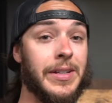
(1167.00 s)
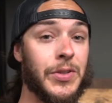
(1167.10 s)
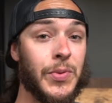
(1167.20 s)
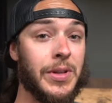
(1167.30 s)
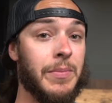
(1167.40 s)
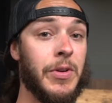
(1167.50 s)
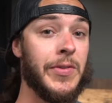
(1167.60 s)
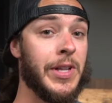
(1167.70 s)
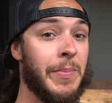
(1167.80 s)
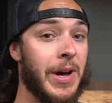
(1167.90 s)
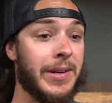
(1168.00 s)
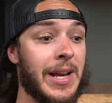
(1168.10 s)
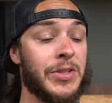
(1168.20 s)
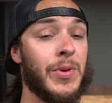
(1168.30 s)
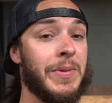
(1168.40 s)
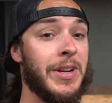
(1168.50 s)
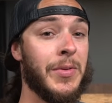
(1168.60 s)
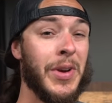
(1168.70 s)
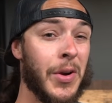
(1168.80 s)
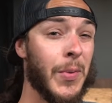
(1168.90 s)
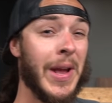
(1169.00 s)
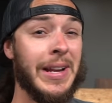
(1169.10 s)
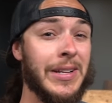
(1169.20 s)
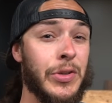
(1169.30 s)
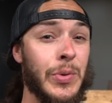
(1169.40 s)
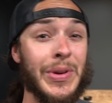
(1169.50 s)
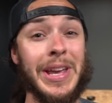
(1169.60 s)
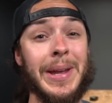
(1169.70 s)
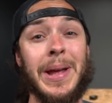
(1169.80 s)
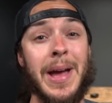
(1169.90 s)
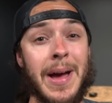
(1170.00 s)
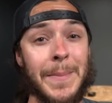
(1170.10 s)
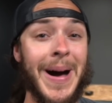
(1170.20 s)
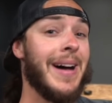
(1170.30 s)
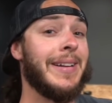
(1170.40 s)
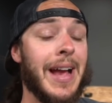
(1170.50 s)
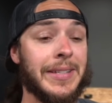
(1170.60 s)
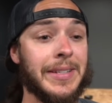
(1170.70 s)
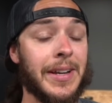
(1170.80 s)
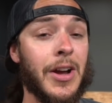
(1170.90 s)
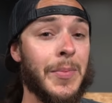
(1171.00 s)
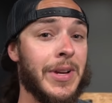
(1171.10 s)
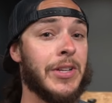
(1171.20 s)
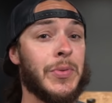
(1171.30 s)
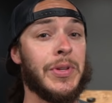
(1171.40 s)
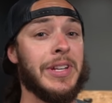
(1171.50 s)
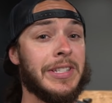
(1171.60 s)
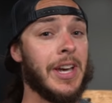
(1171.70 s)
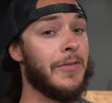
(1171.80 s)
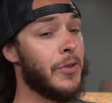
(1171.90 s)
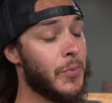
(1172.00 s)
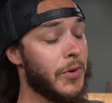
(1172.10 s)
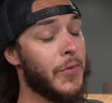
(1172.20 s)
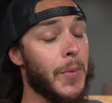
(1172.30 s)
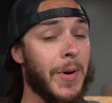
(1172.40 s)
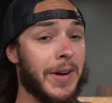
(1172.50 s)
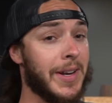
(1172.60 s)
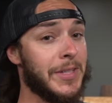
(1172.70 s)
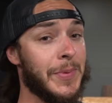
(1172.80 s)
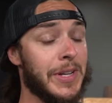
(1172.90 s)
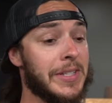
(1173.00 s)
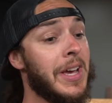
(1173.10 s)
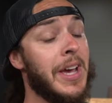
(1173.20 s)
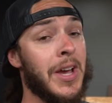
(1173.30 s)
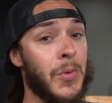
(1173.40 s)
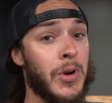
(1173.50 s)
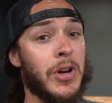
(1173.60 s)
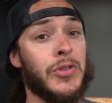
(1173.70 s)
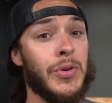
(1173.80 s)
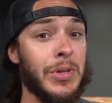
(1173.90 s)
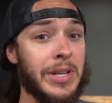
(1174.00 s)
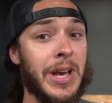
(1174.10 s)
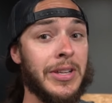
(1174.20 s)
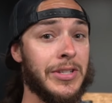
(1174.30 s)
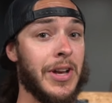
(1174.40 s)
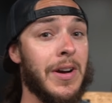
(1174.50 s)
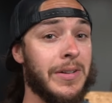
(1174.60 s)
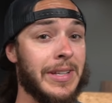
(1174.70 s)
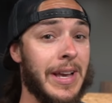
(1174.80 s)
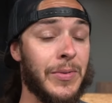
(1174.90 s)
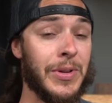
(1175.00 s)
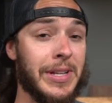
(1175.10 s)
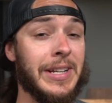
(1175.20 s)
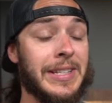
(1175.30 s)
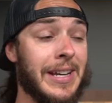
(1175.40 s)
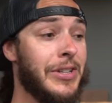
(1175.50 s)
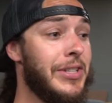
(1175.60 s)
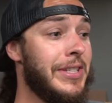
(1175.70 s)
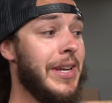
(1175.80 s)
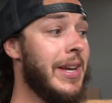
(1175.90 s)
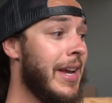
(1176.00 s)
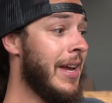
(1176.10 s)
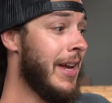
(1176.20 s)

it is is really move all the podcast equipment here, and we are ready to get podcasting. And I hope you guys are really excited for the Work For podcast because we are truly stoked and really excited just to see